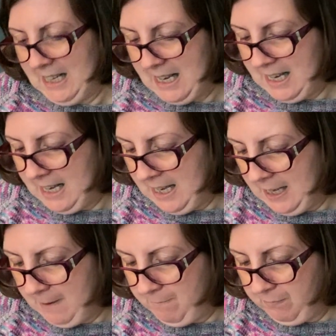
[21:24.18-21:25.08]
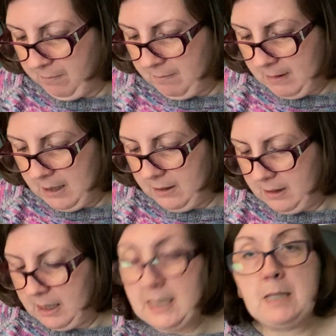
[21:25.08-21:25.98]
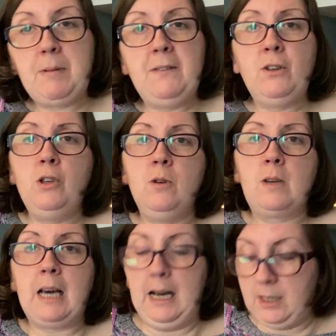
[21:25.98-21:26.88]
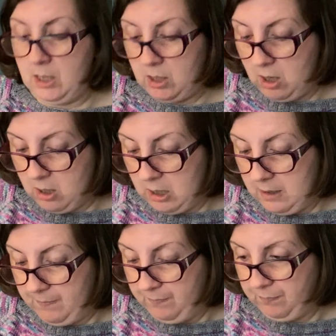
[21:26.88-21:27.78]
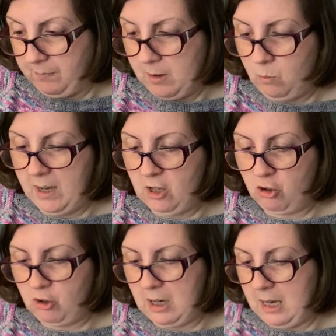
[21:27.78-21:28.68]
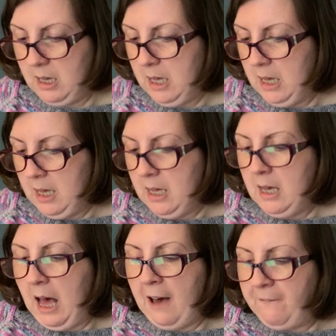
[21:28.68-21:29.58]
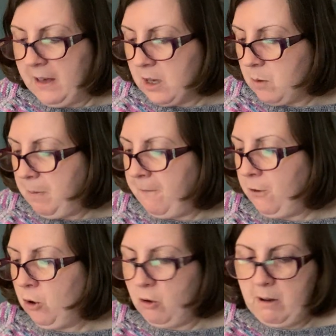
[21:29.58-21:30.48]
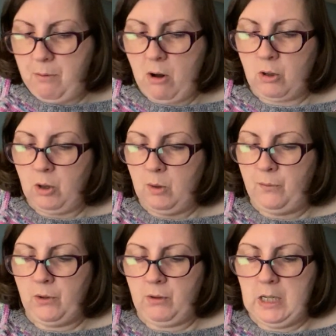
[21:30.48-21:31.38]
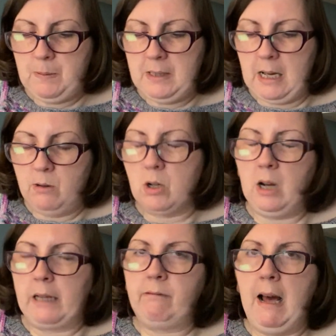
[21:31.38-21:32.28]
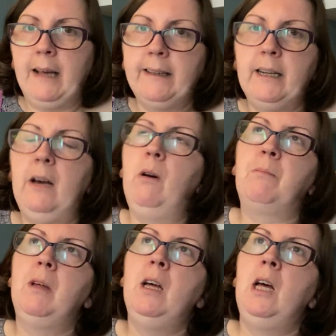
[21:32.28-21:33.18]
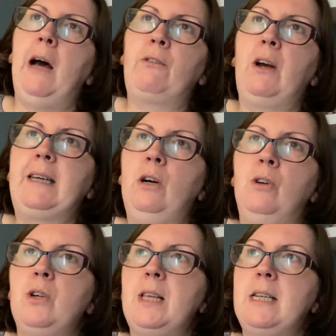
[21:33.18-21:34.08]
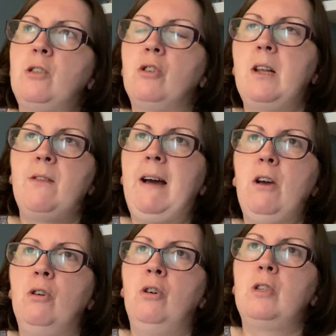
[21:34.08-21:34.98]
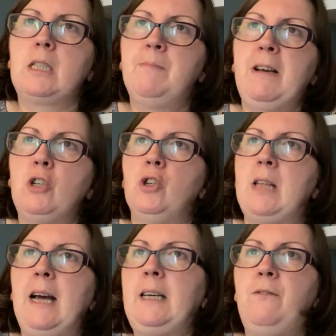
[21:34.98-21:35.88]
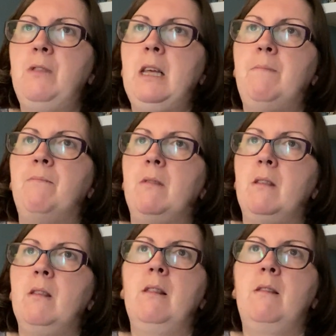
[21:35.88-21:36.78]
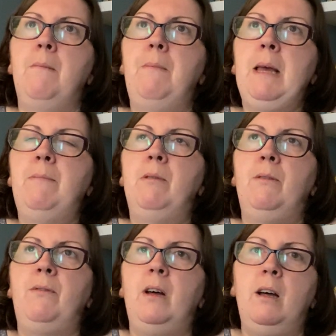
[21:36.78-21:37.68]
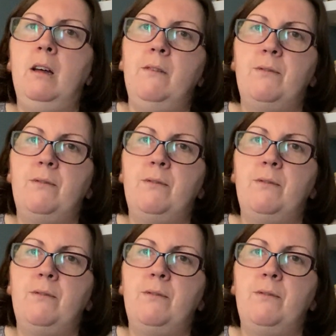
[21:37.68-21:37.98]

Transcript: This is a bit of a new cast on, which I think before I broke up for Christmas, I was all like, right, you know, I've got to get all this done in the right order to make sure that I give them people for